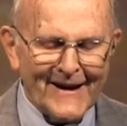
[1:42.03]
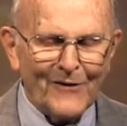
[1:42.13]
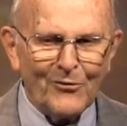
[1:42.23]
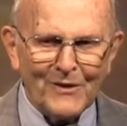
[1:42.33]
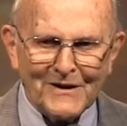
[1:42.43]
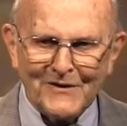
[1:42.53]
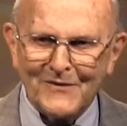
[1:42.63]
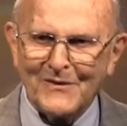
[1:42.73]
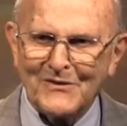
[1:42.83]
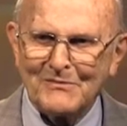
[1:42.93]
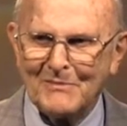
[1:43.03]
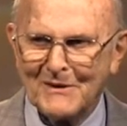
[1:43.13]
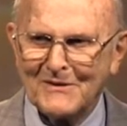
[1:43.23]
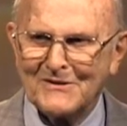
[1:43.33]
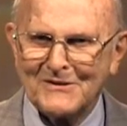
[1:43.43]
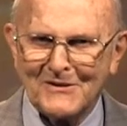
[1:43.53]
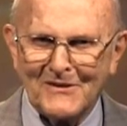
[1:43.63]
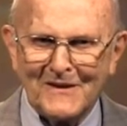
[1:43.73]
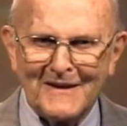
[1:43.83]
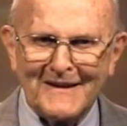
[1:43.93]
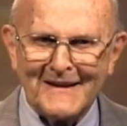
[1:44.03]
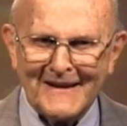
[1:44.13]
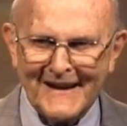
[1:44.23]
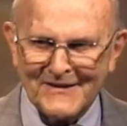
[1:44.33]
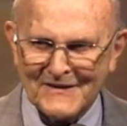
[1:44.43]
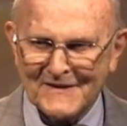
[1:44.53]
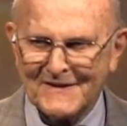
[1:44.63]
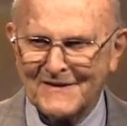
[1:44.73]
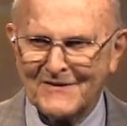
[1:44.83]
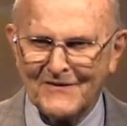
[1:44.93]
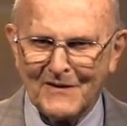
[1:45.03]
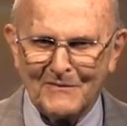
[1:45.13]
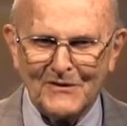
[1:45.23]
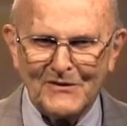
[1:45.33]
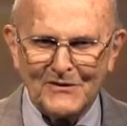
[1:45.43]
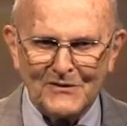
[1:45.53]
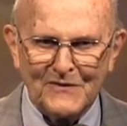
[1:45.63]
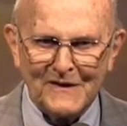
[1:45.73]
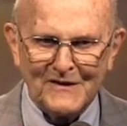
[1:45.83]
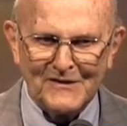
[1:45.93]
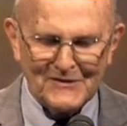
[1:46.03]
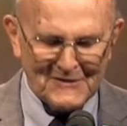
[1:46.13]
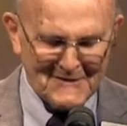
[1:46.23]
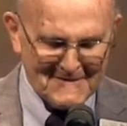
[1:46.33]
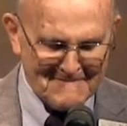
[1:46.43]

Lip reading: a wonderful spiritual lesson from the Sufis.